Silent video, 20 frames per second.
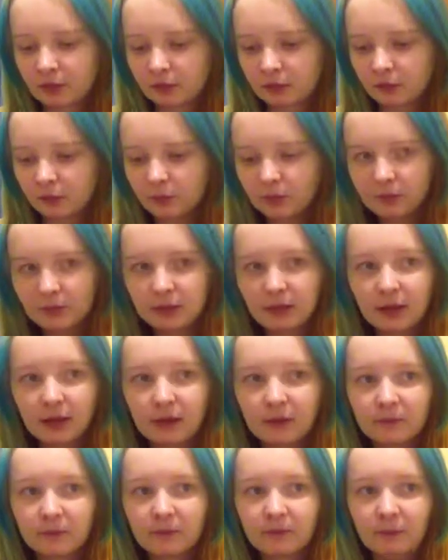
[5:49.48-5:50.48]
the ones that
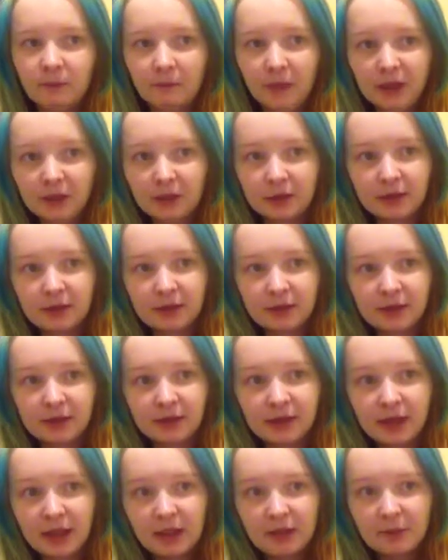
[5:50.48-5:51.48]
I've managed to
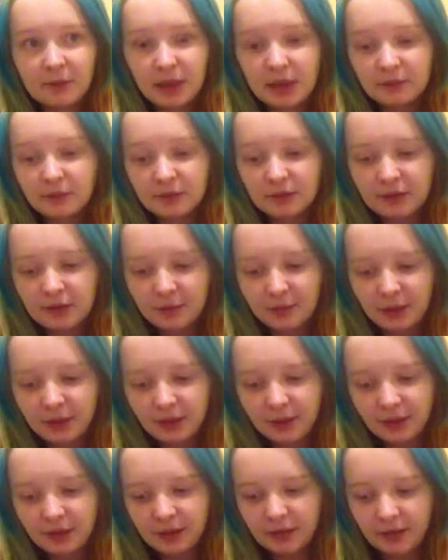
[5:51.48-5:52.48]
keep into my
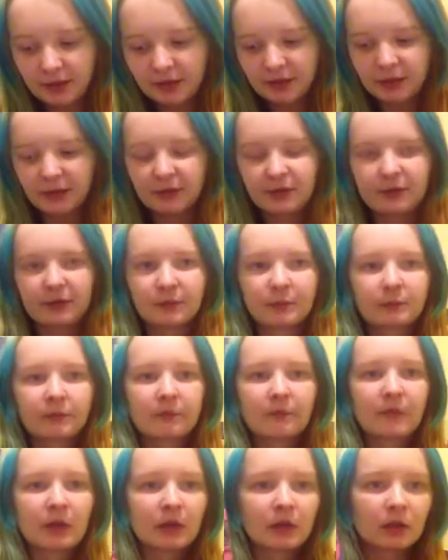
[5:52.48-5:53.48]
hair is,
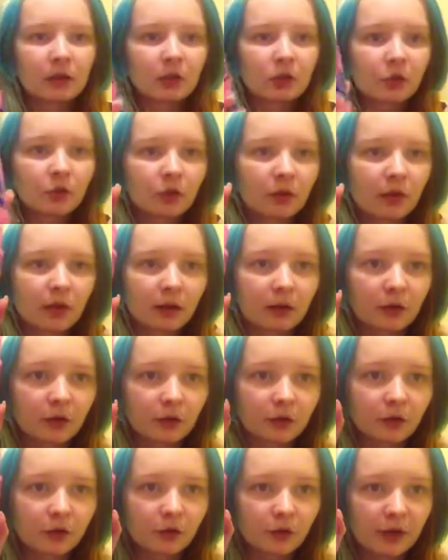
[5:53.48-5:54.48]
I
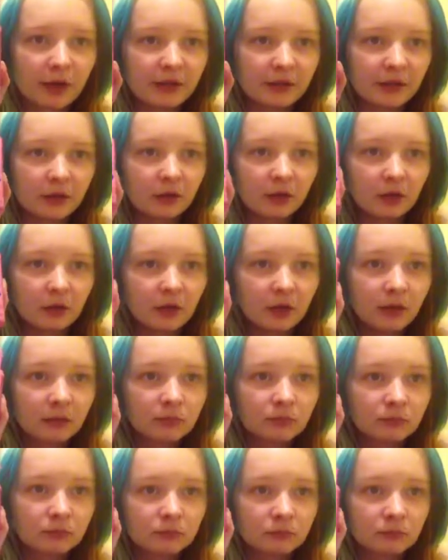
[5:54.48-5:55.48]
got Crazy Colour,
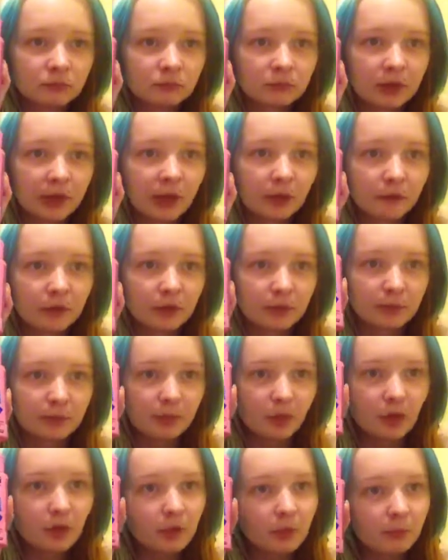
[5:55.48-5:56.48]
Capri
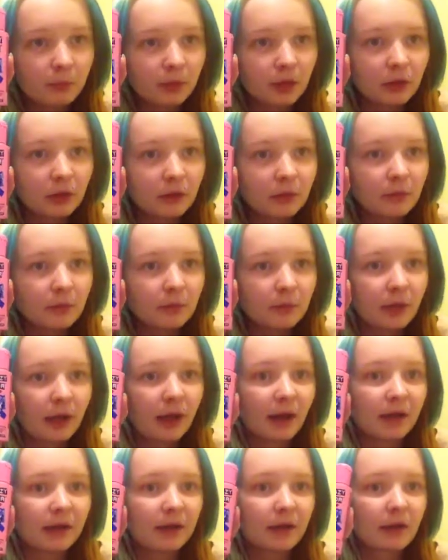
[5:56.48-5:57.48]
Blue
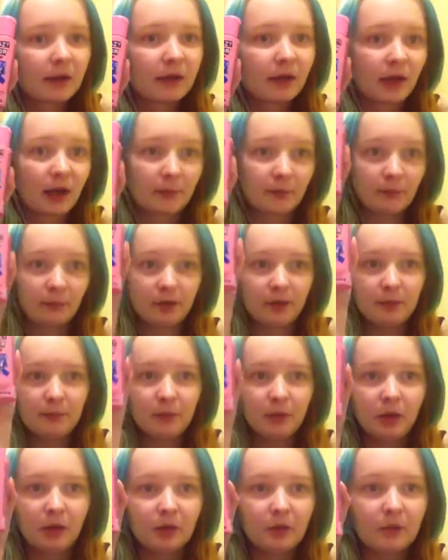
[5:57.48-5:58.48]
by
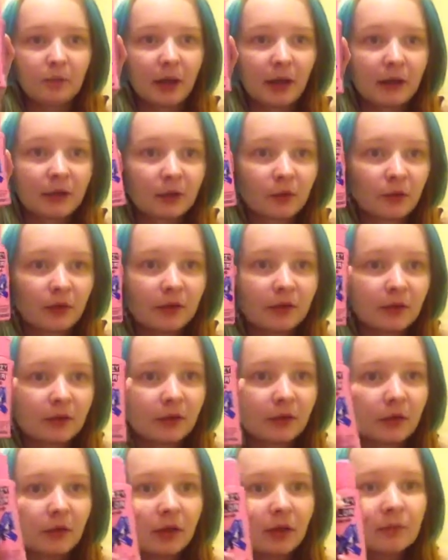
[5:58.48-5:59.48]
Crazy
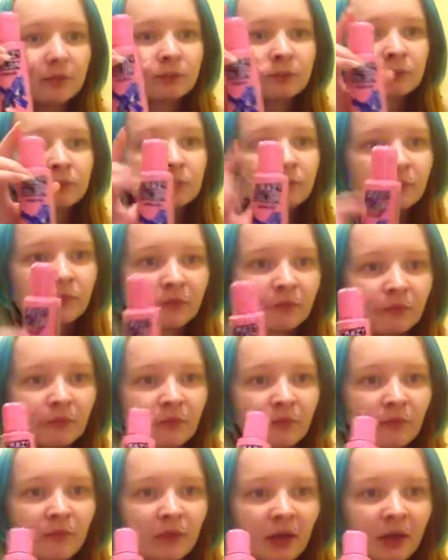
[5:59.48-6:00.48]
Colour.
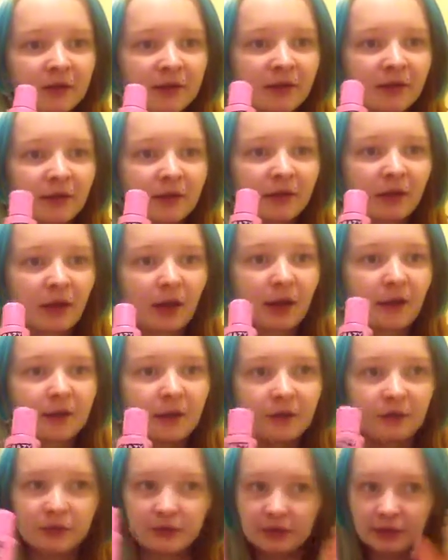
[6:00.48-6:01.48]
I
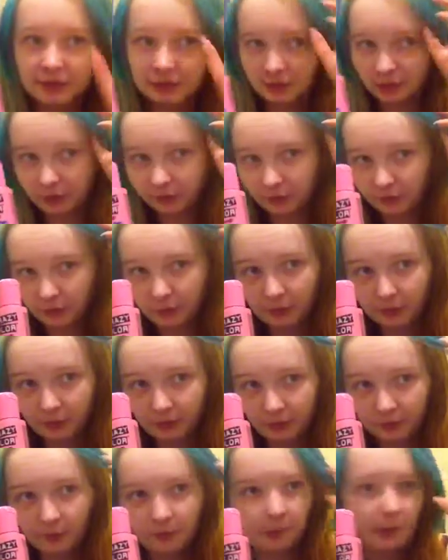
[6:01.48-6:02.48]
used this on the
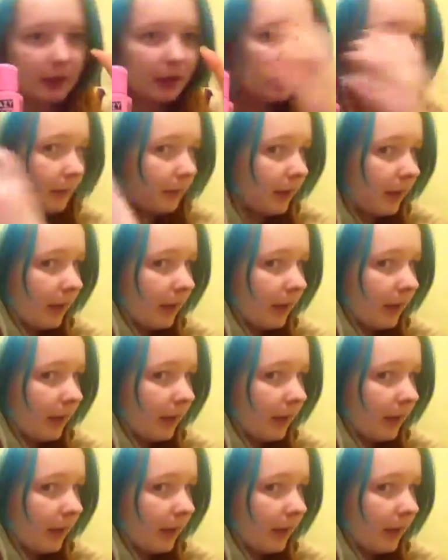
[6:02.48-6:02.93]
front part of my